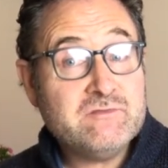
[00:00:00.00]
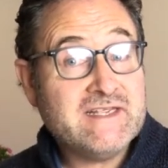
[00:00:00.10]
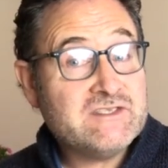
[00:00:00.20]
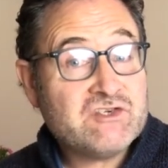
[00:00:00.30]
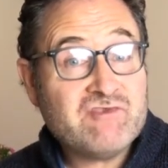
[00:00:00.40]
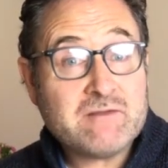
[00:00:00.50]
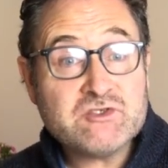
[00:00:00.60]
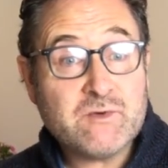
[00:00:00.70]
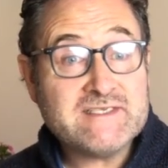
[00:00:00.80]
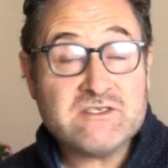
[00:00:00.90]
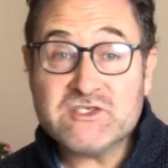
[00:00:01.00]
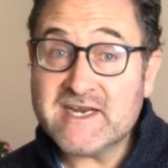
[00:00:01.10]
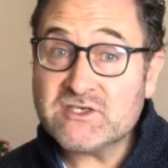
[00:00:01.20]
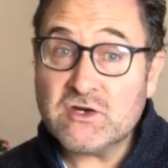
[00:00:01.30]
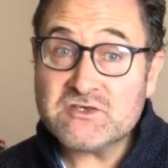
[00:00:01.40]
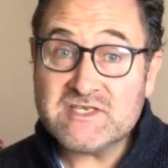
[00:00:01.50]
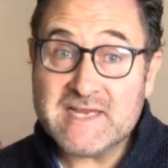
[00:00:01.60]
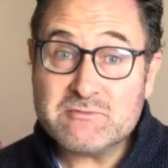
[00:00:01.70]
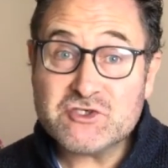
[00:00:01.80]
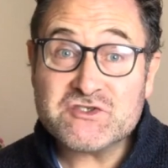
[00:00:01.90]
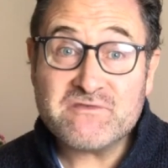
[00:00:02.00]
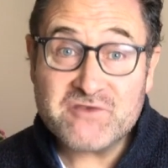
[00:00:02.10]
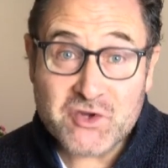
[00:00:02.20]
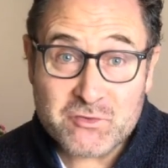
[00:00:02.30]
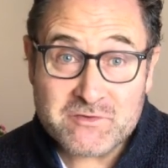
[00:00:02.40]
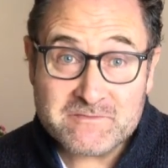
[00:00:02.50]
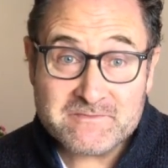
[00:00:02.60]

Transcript: Instagram, Twitter, TikTok, to name just a few,